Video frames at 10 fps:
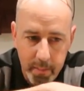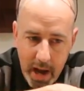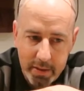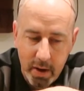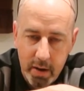
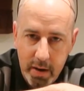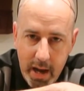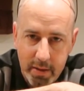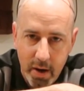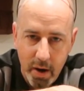not the
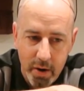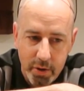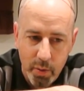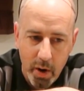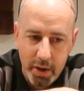
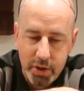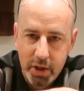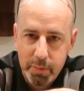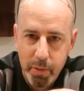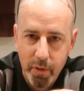
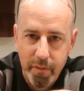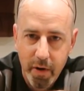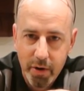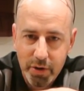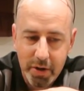126 proof
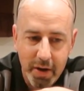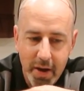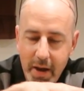version,